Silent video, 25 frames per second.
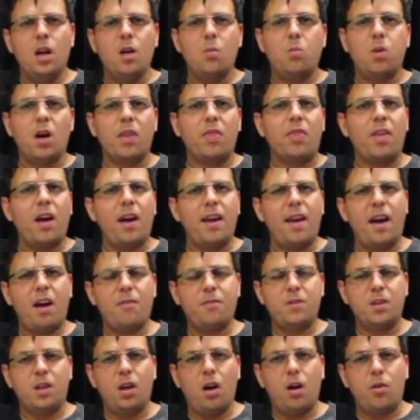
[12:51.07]
but they
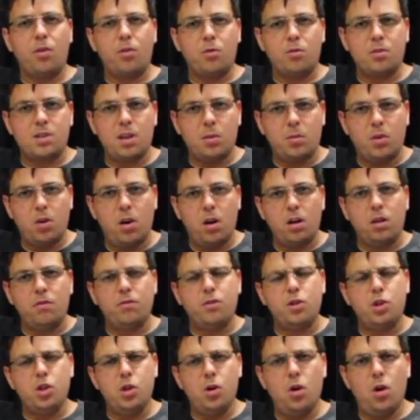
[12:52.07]
have to go through some kind
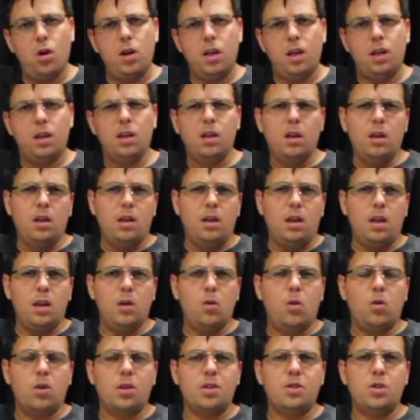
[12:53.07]
of journey in
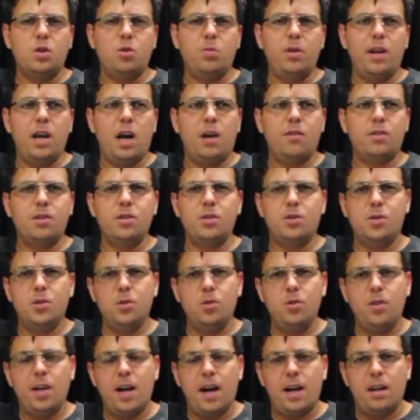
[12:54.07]
order to be able to
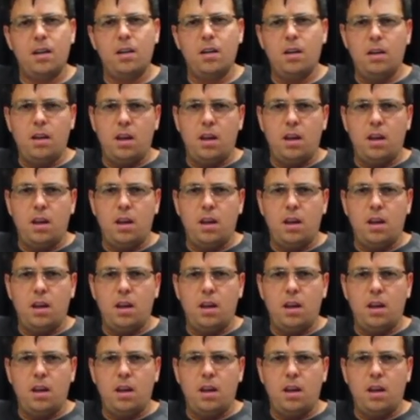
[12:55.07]
do that.